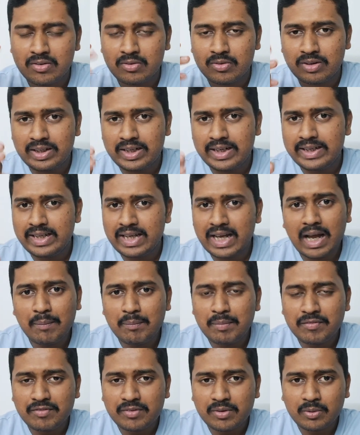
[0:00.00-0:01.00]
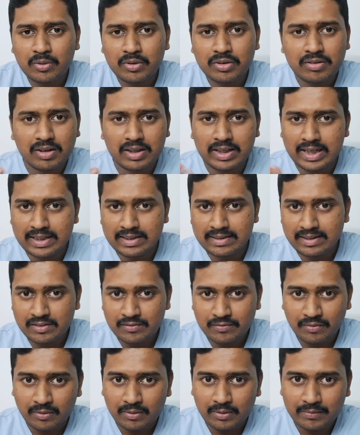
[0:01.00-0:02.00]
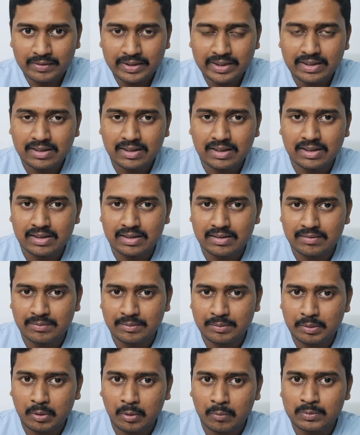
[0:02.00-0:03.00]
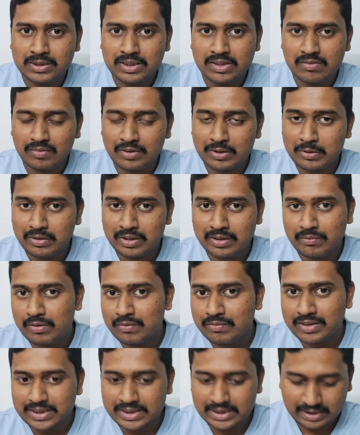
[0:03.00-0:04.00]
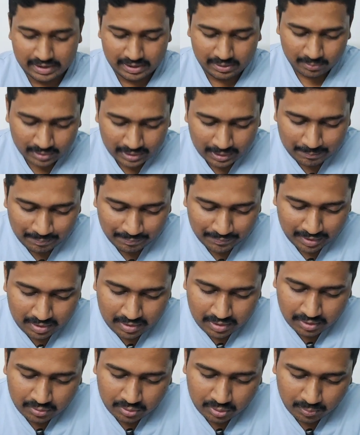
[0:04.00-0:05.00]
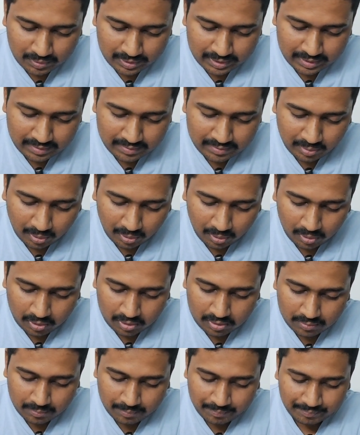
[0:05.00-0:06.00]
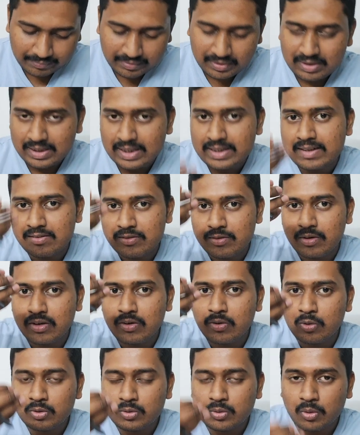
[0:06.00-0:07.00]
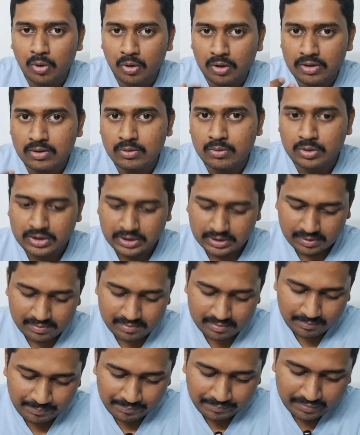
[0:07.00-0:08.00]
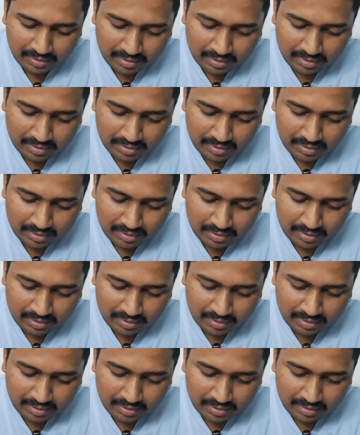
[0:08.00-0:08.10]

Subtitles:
So in any app, if you go, you will get this following options when you review a GT. Okay, so one is all, that is, you will go through all the questions.